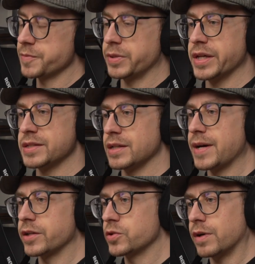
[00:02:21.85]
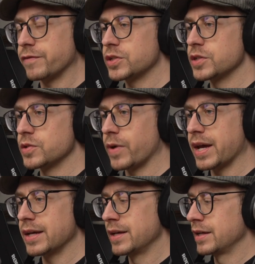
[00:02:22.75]
placed about 12 inches
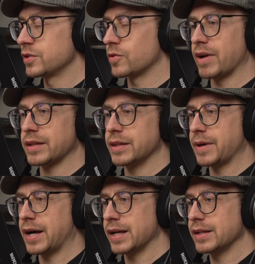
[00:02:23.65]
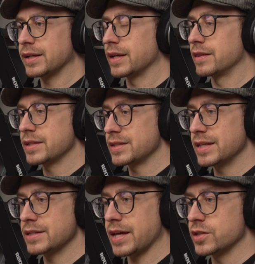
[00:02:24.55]
away directly behind it, and this
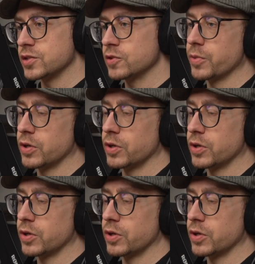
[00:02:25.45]
is a super